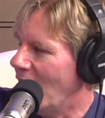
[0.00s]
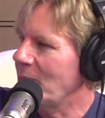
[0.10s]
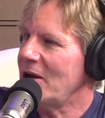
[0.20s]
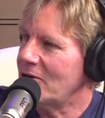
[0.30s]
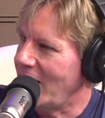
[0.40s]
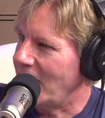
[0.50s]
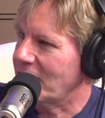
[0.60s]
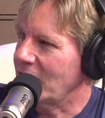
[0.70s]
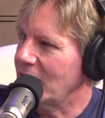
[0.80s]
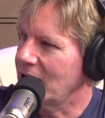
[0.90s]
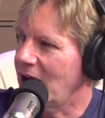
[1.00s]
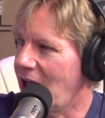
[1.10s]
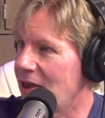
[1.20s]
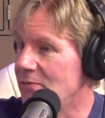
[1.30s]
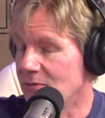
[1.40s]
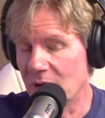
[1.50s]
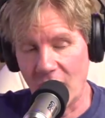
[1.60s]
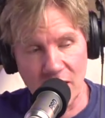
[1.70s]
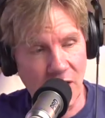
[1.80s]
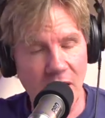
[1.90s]
I'm here in Africa, and
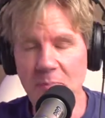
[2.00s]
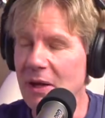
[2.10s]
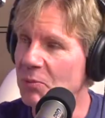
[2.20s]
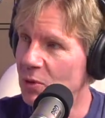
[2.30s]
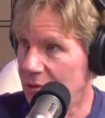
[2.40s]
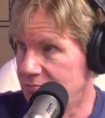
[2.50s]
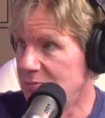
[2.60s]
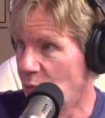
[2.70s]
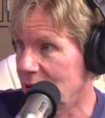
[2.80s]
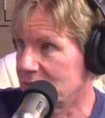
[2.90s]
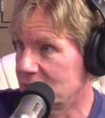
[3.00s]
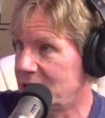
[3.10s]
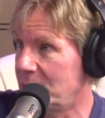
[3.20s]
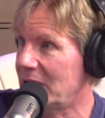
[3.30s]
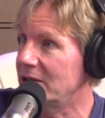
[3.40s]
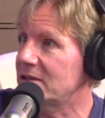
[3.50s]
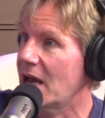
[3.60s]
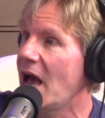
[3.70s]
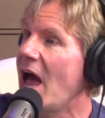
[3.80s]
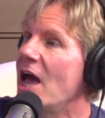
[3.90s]
a lot of people will typically
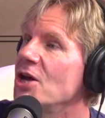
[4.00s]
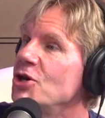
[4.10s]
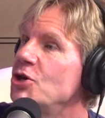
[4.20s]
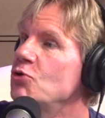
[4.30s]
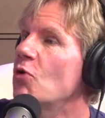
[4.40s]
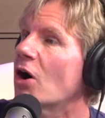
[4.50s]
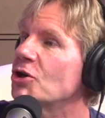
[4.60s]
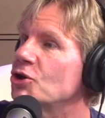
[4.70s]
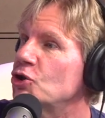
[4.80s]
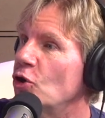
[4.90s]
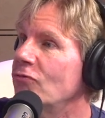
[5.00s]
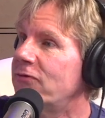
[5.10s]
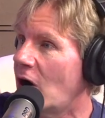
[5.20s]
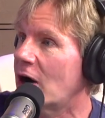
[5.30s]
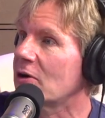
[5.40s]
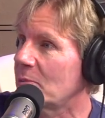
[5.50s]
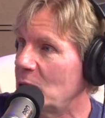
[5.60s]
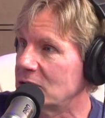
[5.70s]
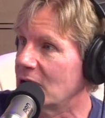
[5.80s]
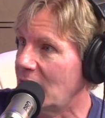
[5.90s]
say, you are so
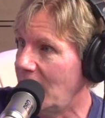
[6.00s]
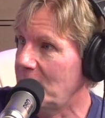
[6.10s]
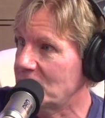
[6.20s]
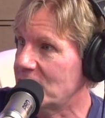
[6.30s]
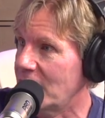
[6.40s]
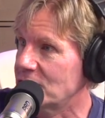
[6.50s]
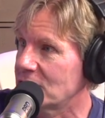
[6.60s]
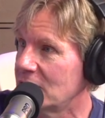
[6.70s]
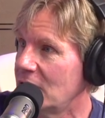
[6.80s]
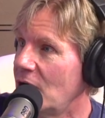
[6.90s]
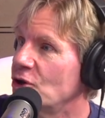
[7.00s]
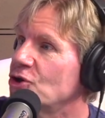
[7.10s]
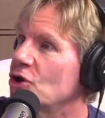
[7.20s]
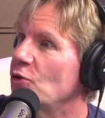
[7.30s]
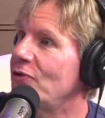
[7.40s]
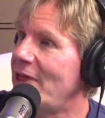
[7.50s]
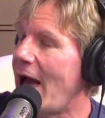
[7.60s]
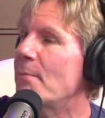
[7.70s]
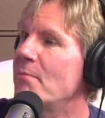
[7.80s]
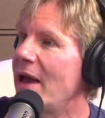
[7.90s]
vulnerable to climate change. So
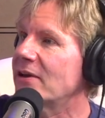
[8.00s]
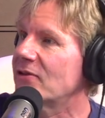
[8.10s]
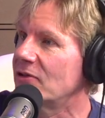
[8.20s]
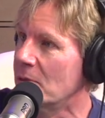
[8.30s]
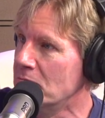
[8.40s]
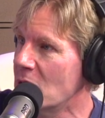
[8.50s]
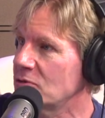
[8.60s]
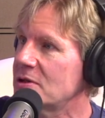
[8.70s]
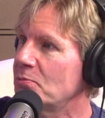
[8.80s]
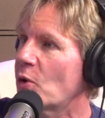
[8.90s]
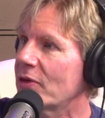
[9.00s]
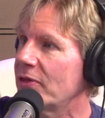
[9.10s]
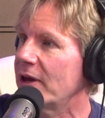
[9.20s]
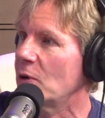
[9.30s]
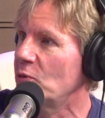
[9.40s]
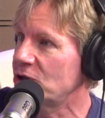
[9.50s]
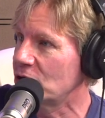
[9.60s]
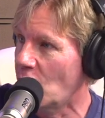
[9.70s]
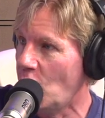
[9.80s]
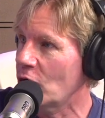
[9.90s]
that makes it the most important thing. We
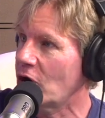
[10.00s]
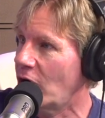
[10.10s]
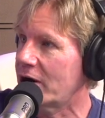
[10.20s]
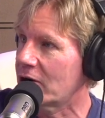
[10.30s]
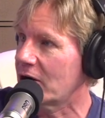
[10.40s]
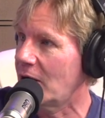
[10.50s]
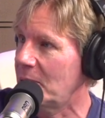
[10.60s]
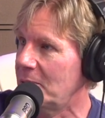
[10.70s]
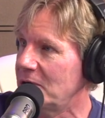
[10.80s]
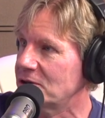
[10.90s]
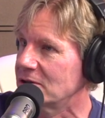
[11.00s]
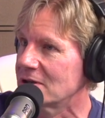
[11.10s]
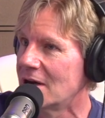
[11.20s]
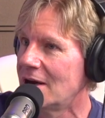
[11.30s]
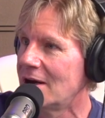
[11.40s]
should all cut our carbon emissions.